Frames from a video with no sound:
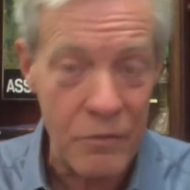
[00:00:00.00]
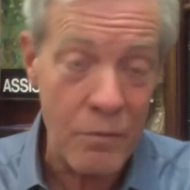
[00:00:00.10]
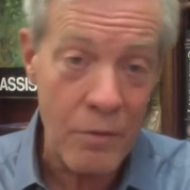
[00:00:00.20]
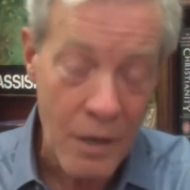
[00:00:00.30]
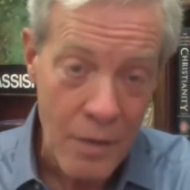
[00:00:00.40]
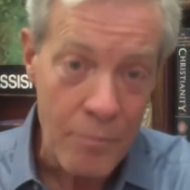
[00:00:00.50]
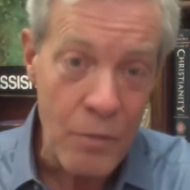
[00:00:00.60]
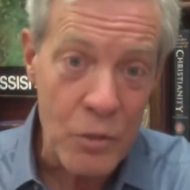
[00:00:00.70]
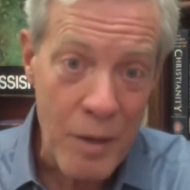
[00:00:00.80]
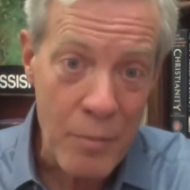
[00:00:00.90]
most
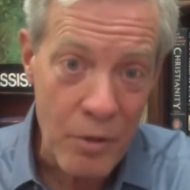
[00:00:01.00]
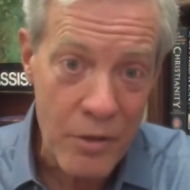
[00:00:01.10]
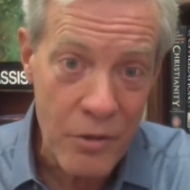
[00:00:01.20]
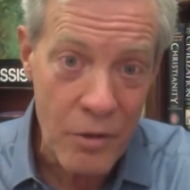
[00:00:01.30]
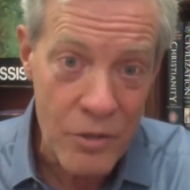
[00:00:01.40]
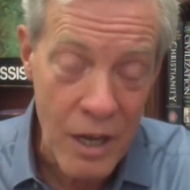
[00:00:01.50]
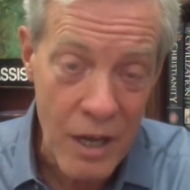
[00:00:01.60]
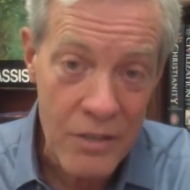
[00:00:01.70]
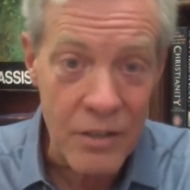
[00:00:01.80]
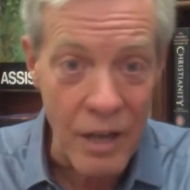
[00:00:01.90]
people in those days,
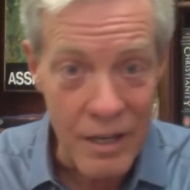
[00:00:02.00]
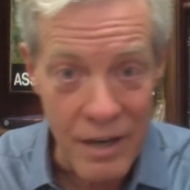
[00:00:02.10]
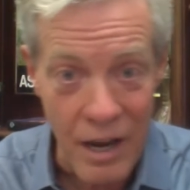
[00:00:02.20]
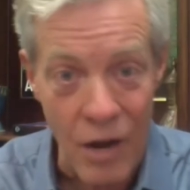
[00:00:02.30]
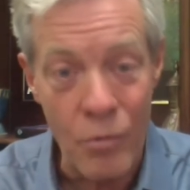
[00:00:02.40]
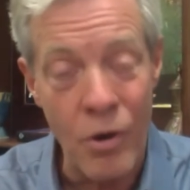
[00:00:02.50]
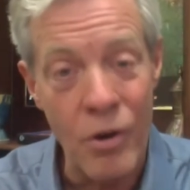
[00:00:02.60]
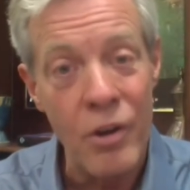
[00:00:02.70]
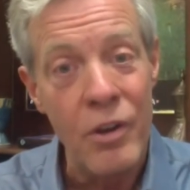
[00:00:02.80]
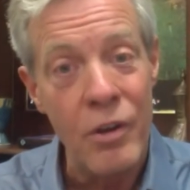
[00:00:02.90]
like now, were
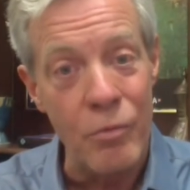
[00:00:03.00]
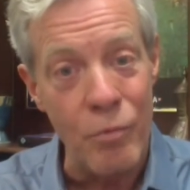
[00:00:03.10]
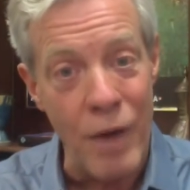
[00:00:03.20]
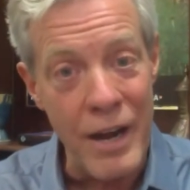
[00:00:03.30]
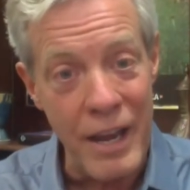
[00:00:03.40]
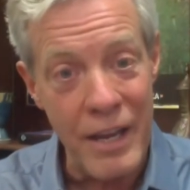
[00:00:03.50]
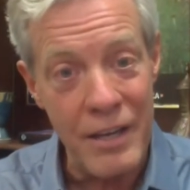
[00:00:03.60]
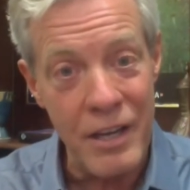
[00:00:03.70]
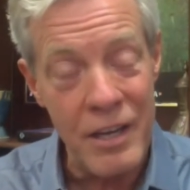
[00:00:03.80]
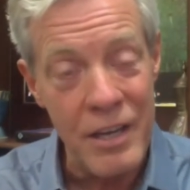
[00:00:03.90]
right-handed.
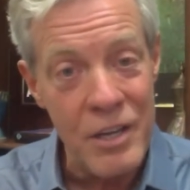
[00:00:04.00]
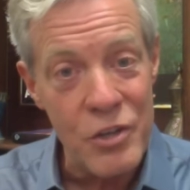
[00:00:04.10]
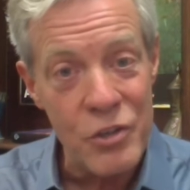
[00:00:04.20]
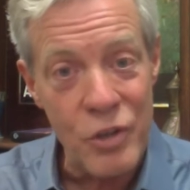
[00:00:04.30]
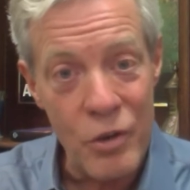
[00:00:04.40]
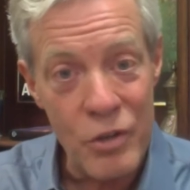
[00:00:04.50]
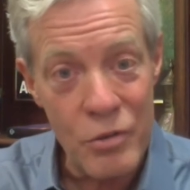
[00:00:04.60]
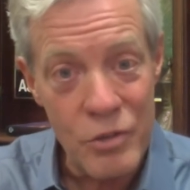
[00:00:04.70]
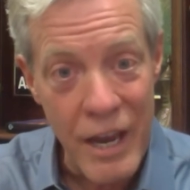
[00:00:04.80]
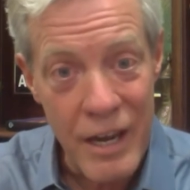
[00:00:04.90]
So you
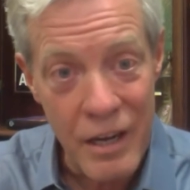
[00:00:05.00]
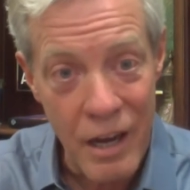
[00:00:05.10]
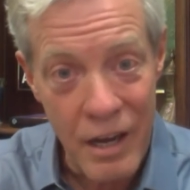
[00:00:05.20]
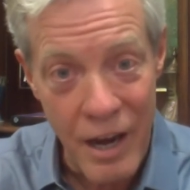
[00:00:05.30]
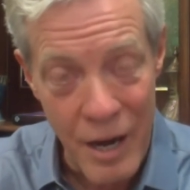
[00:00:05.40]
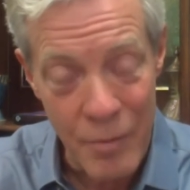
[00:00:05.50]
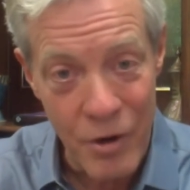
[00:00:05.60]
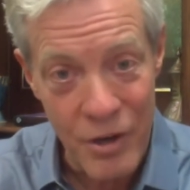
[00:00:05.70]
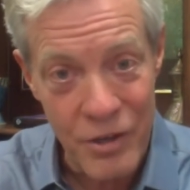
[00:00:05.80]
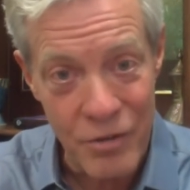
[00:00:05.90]
take a hammer in your
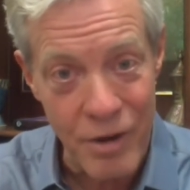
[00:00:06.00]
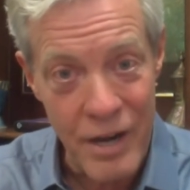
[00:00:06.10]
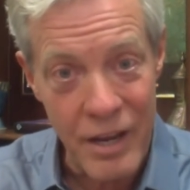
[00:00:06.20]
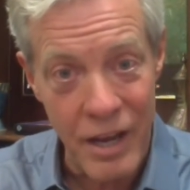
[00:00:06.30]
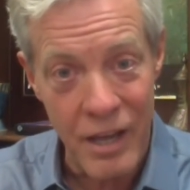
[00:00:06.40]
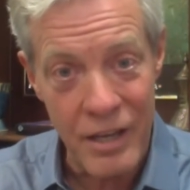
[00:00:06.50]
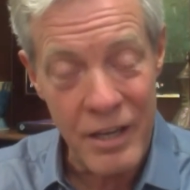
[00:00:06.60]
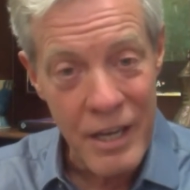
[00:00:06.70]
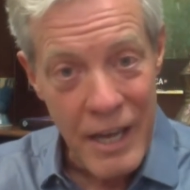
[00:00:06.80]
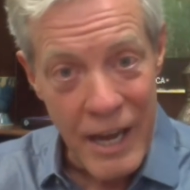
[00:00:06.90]
right hand
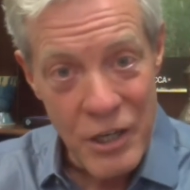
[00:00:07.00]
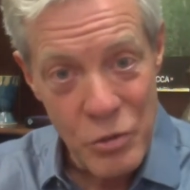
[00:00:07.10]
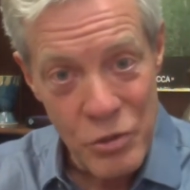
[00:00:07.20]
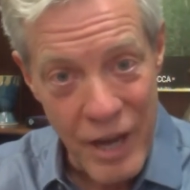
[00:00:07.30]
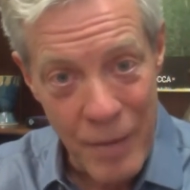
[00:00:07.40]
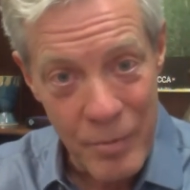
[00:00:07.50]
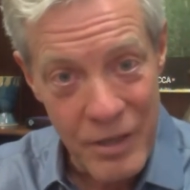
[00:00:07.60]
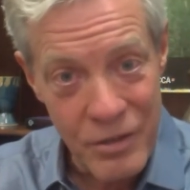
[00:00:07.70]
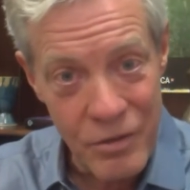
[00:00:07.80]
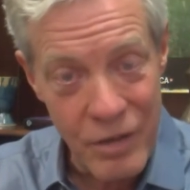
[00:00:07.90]
and you tap into
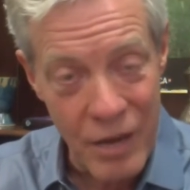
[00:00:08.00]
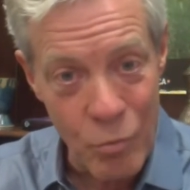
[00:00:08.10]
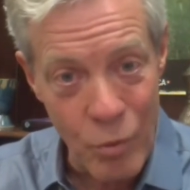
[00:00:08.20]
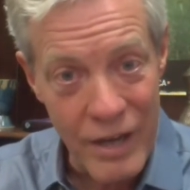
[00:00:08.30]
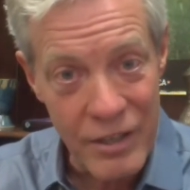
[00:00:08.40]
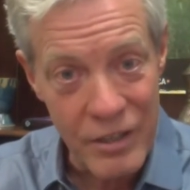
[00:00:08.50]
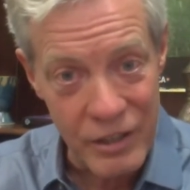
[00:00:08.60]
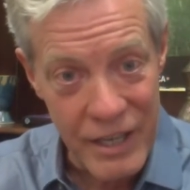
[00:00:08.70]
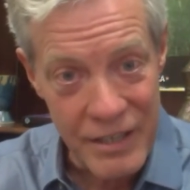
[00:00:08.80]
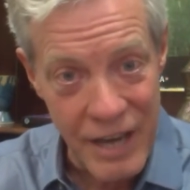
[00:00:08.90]
that wet clay
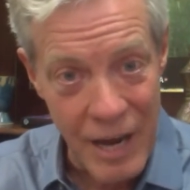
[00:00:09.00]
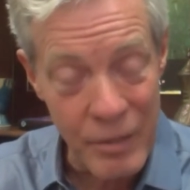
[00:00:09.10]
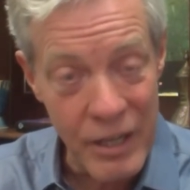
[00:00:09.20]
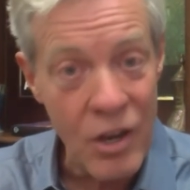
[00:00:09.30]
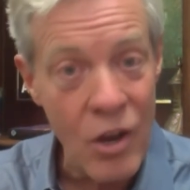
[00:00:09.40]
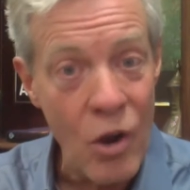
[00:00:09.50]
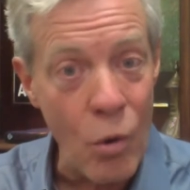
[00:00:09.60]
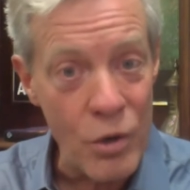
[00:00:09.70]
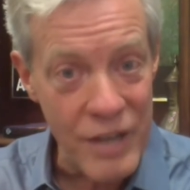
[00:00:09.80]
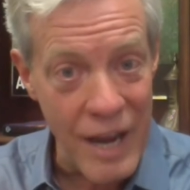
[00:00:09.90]
tablet or
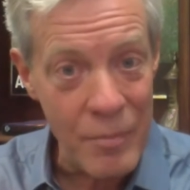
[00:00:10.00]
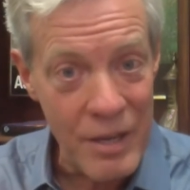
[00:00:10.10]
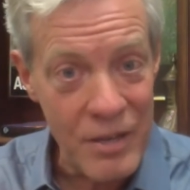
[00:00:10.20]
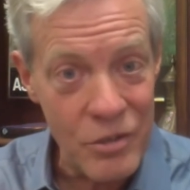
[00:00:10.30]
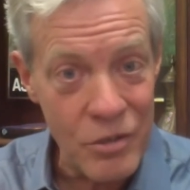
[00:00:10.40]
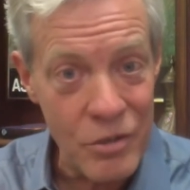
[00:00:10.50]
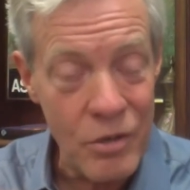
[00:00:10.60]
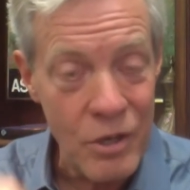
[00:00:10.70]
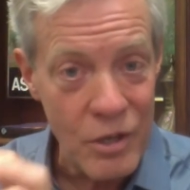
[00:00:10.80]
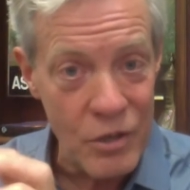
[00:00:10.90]
tap into
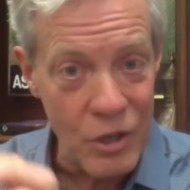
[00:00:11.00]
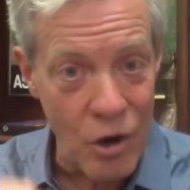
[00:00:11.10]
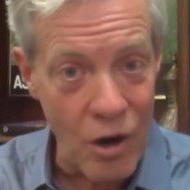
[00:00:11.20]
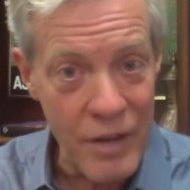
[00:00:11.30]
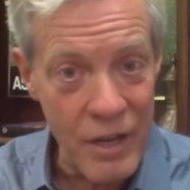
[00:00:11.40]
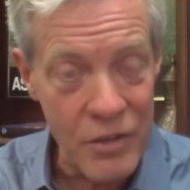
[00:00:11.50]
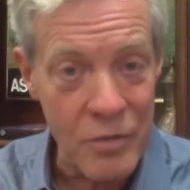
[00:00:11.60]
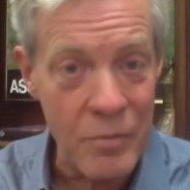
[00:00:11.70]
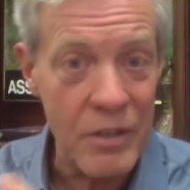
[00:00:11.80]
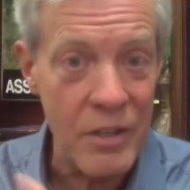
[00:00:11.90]
the carving instrument
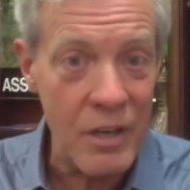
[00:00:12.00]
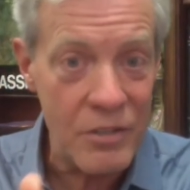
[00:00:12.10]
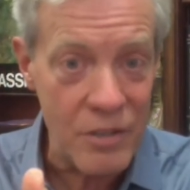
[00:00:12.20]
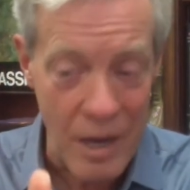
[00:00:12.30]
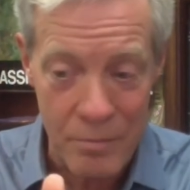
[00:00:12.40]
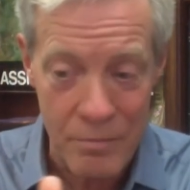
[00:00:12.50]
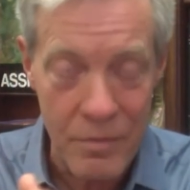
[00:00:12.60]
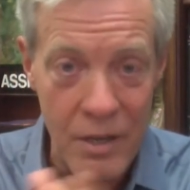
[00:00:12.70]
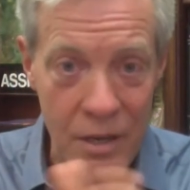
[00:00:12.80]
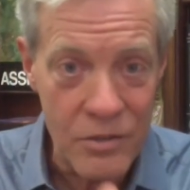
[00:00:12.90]
that
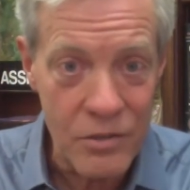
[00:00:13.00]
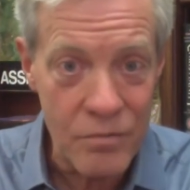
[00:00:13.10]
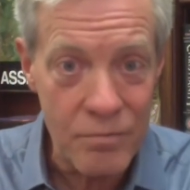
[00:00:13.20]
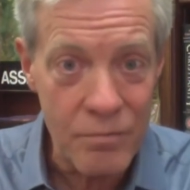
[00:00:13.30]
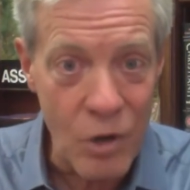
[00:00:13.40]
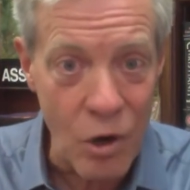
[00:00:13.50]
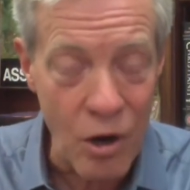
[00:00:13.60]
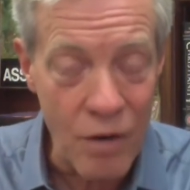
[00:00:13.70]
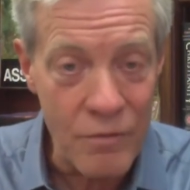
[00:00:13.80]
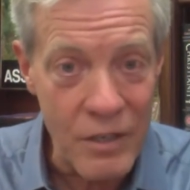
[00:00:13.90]
is carved
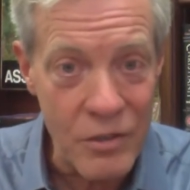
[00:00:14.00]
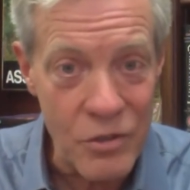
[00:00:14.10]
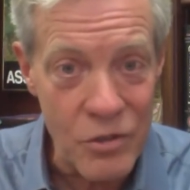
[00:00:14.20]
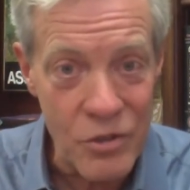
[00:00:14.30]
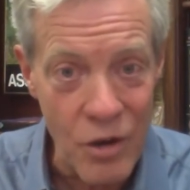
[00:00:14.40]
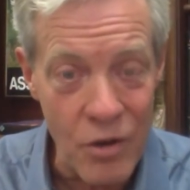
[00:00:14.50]
into stone.